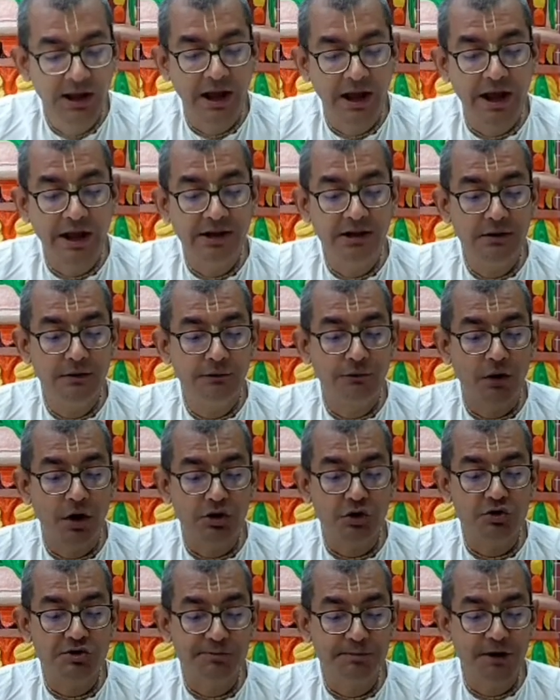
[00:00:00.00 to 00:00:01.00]
And
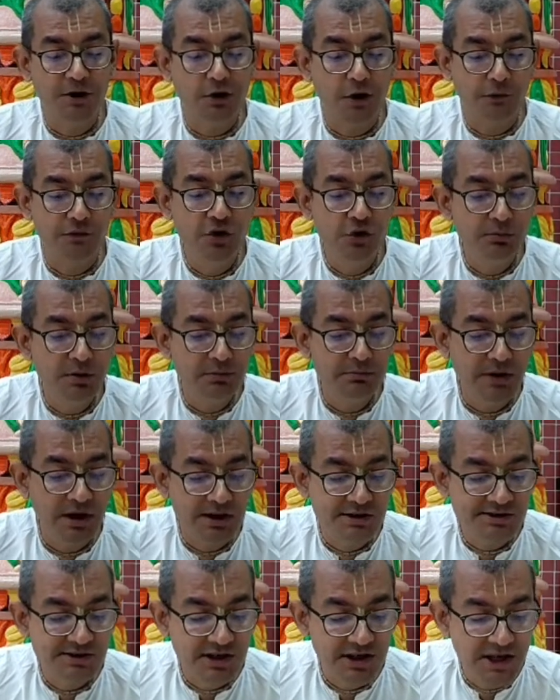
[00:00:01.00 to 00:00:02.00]
what to speak of human
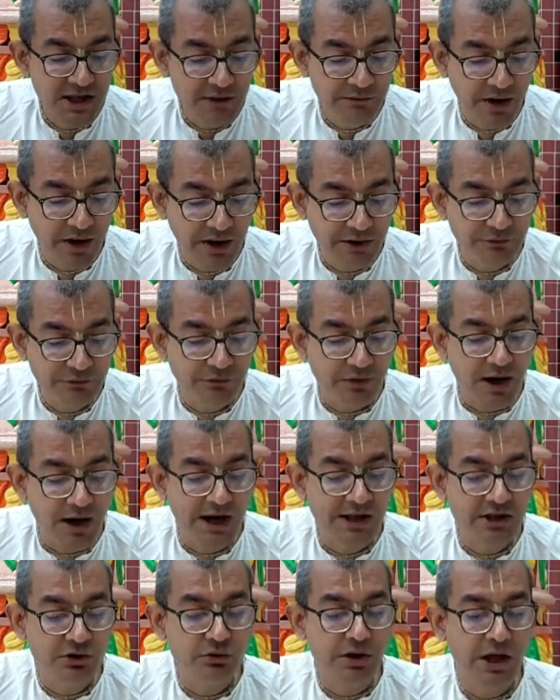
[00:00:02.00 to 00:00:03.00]
beings, even
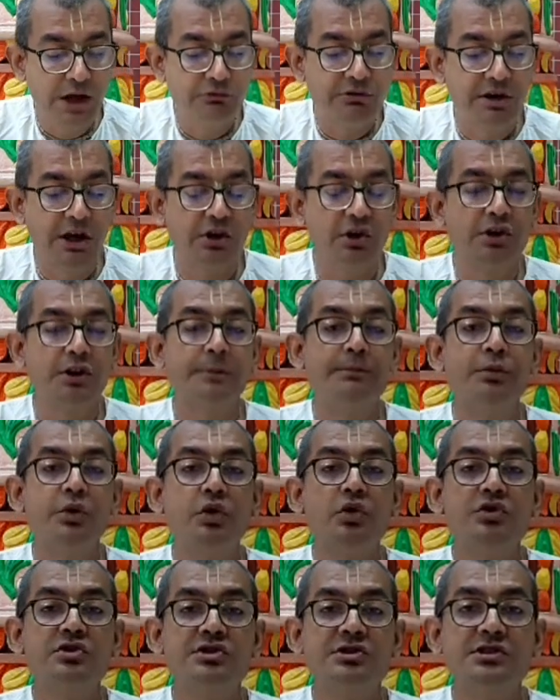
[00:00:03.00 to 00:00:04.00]
Vayudev cannot
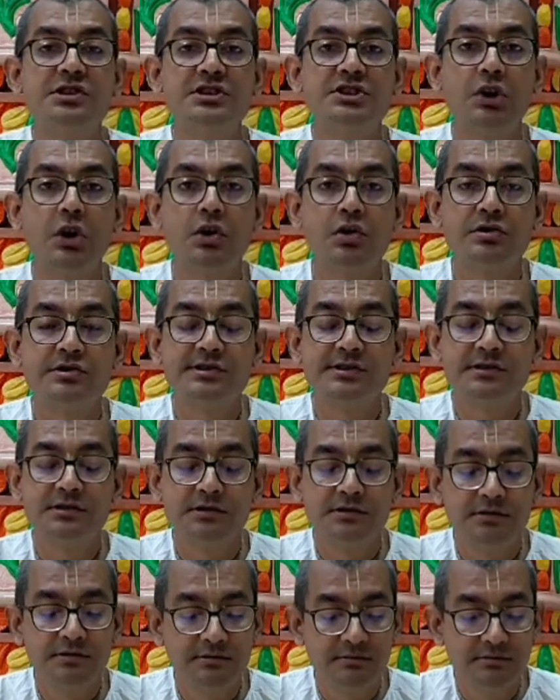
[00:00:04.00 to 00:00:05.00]
approach this horse.